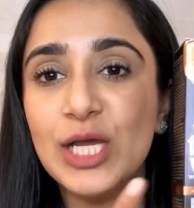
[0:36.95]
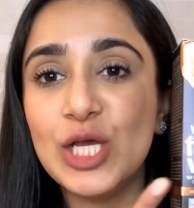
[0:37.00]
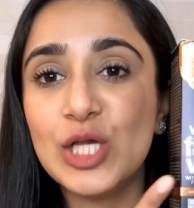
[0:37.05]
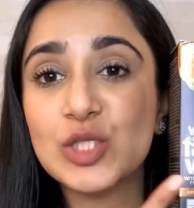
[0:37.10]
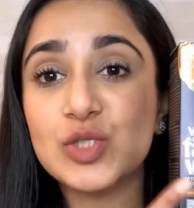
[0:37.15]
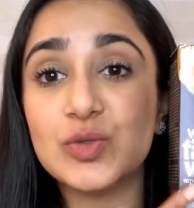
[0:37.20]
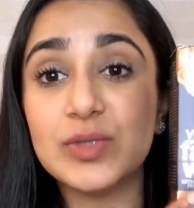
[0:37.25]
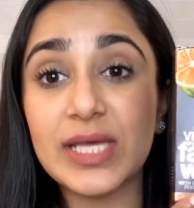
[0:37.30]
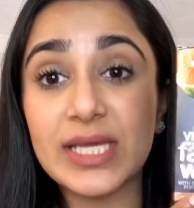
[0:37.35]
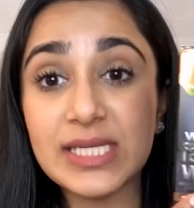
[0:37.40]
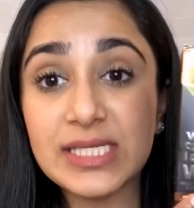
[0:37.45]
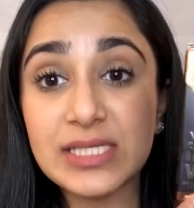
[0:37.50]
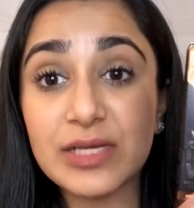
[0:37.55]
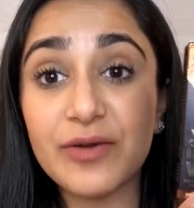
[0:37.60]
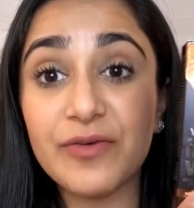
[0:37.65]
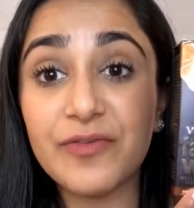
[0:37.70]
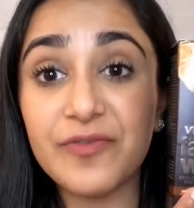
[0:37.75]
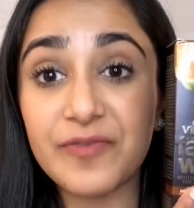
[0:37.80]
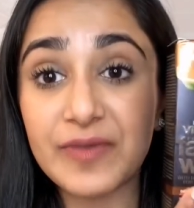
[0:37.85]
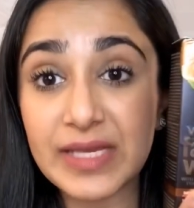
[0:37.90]
So there is
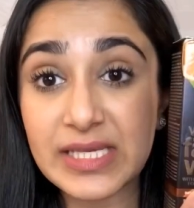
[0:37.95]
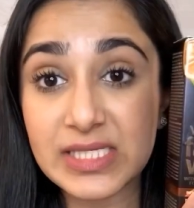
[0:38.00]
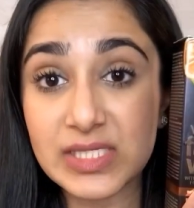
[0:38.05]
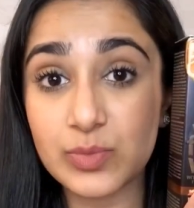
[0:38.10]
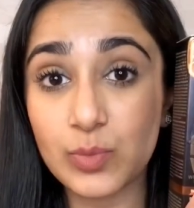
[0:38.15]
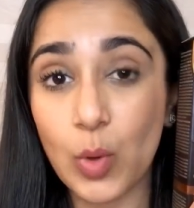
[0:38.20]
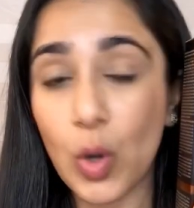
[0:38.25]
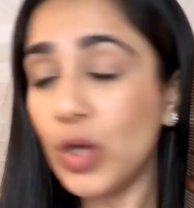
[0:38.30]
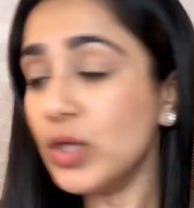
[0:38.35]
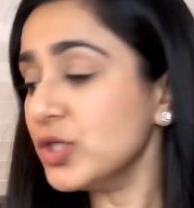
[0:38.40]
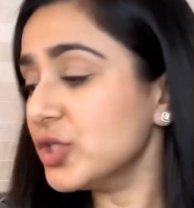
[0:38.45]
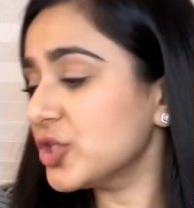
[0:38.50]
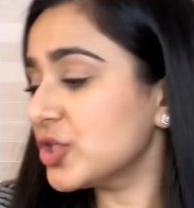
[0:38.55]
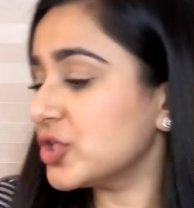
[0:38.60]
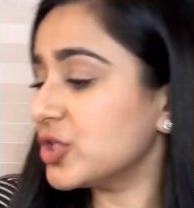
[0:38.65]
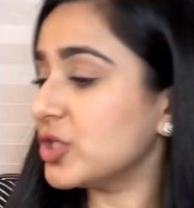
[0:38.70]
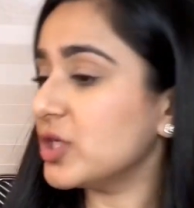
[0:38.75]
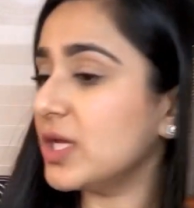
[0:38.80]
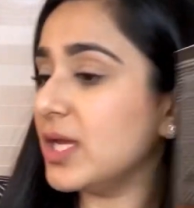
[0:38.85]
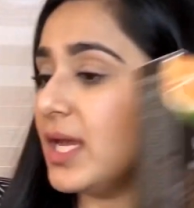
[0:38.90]
a face
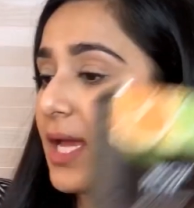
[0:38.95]
wash,